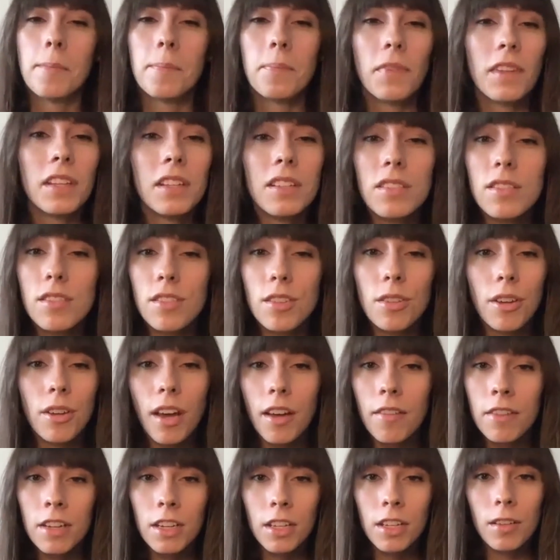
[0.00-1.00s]
And do you
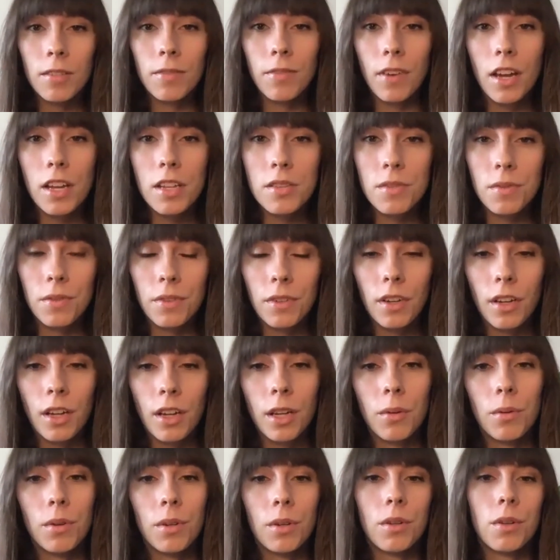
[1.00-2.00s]
have any advice for
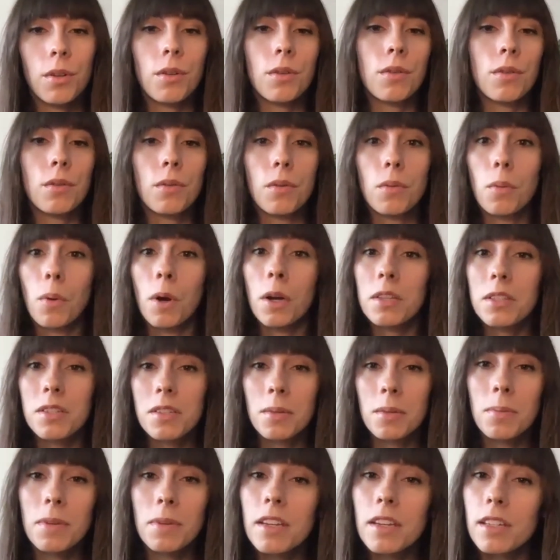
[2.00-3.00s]
anyone who wants
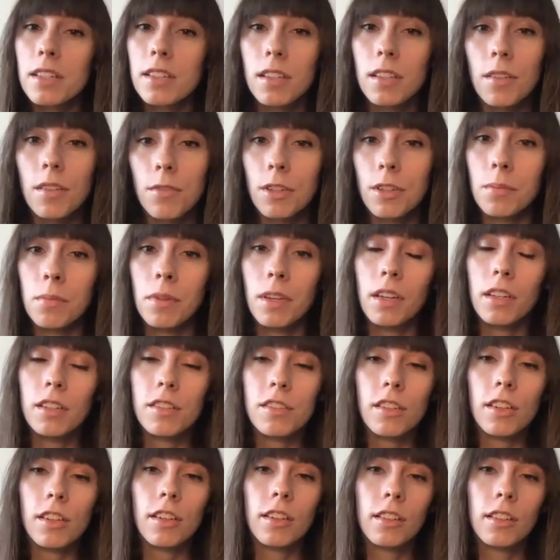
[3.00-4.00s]
to be a delivery manager?